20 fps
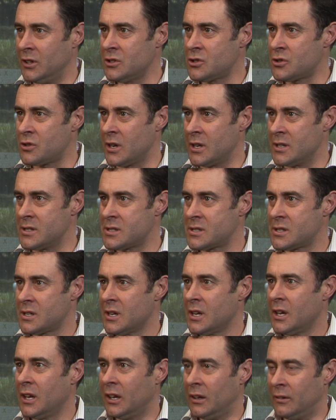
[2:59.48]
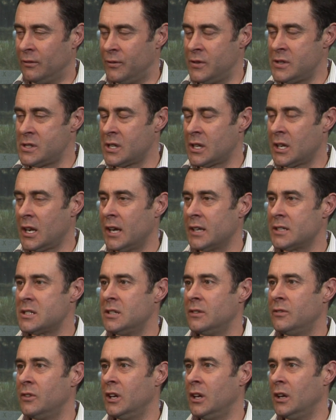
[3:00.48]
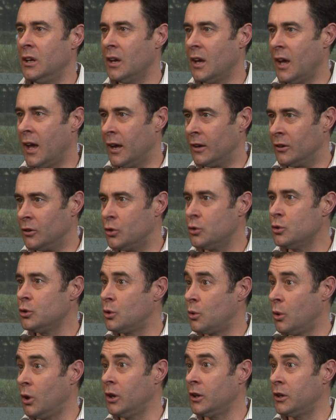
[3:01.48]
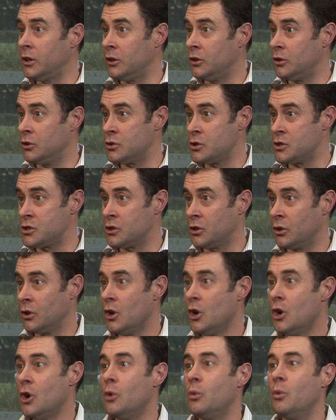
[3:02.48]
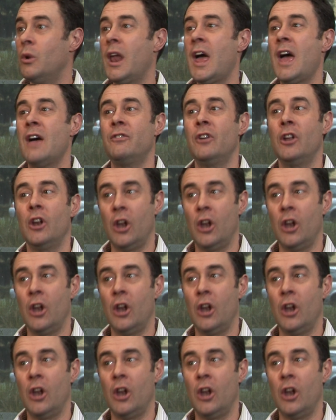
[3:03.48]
interest in physical activity and good quality nutrition will have a